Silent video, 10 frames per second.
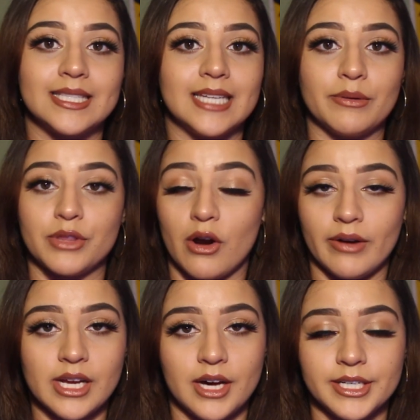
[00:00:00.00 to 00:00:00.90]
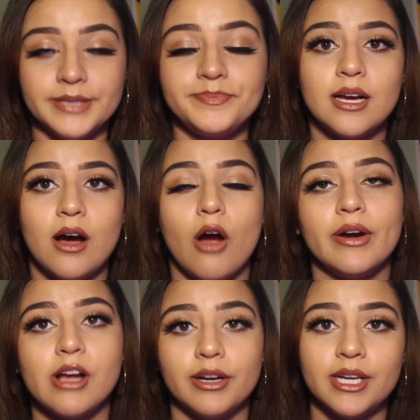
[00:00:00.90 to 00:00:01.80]
staying with Ariana.
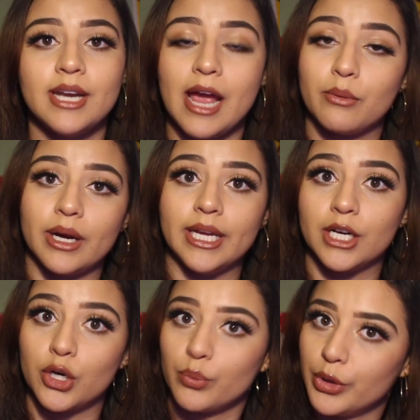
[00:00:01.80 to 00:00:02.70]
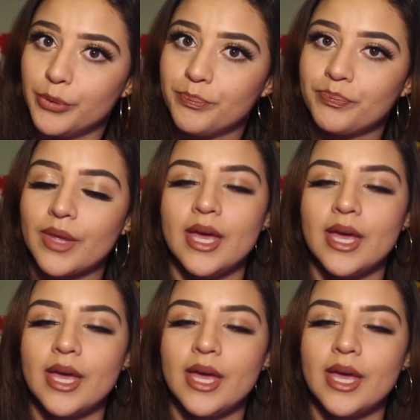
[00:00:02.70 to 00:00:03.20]
Ariana and I were in her room,